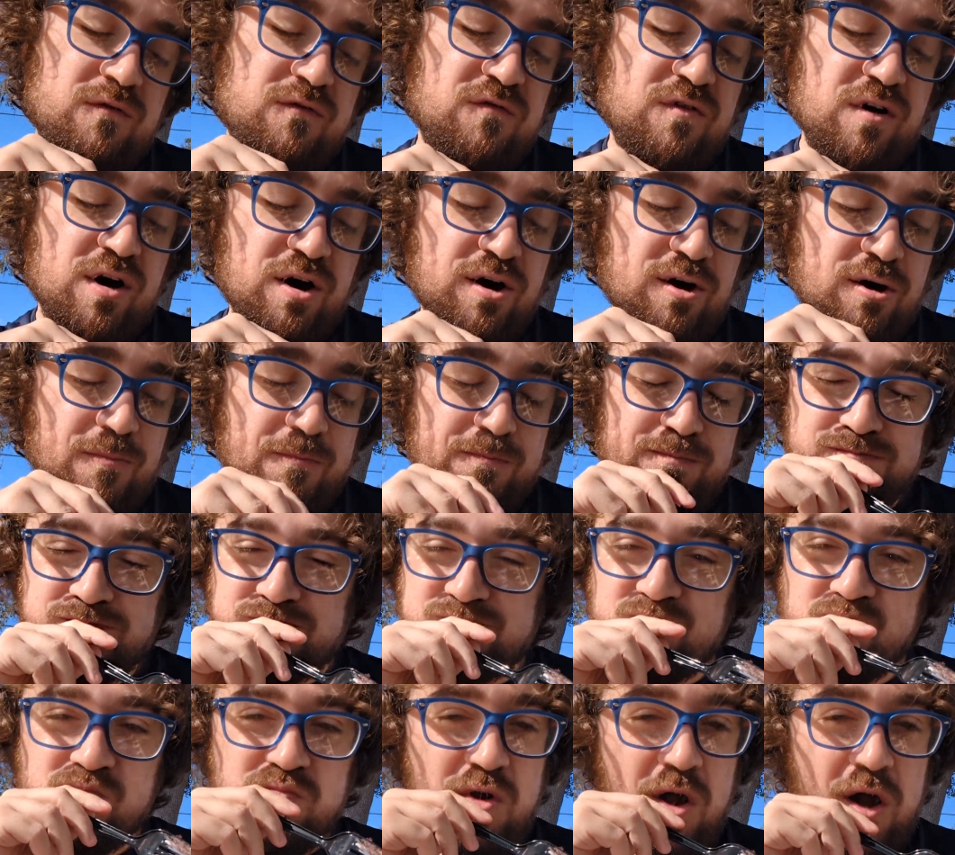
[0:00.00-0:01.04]
Fuck,
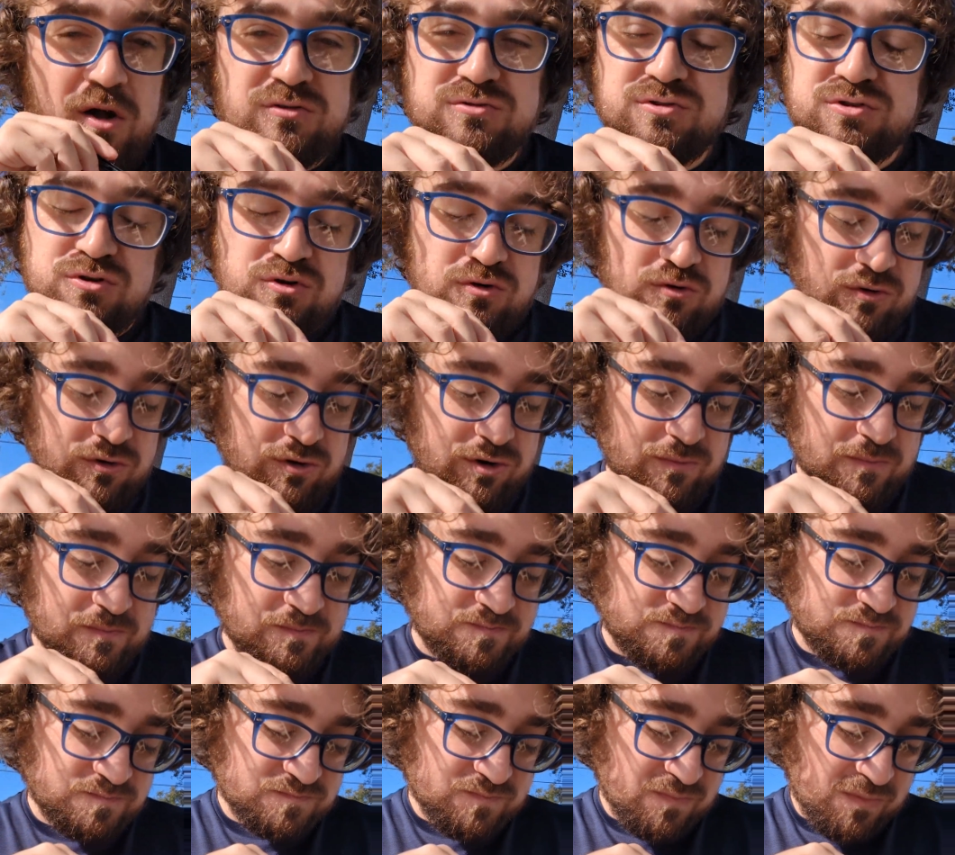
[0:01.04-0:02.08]
that's so good.
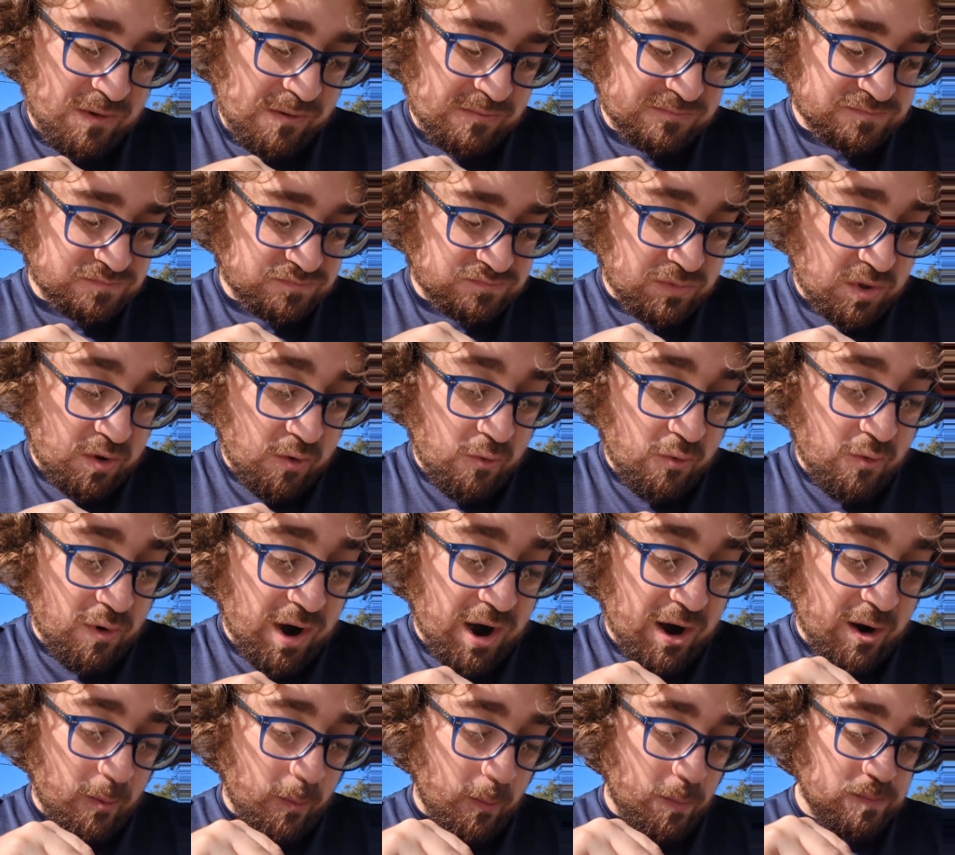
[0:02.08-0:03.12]

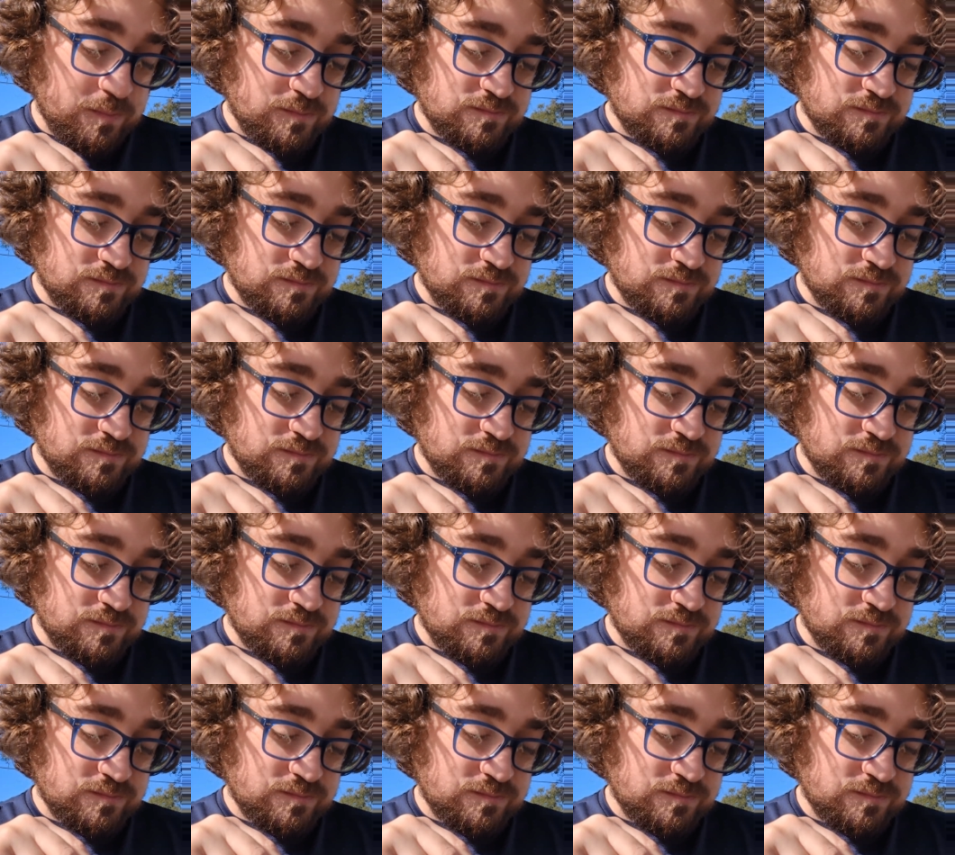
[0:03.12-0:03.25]
Wow.